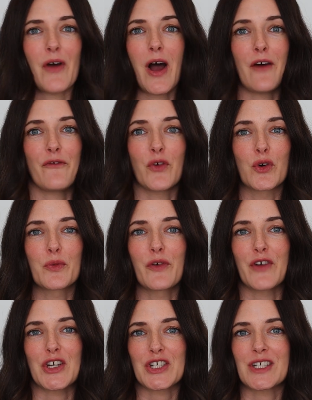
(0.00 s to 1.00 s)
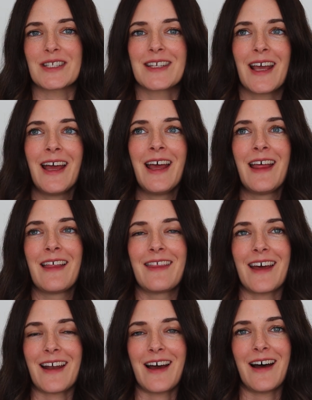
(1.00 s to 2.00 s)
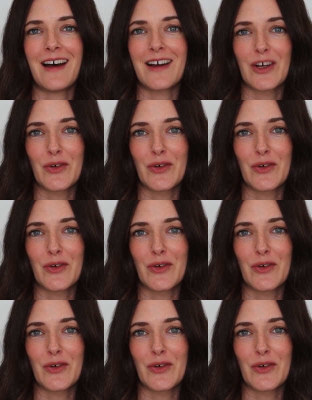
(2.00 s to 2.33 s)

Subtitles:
affordable versions that are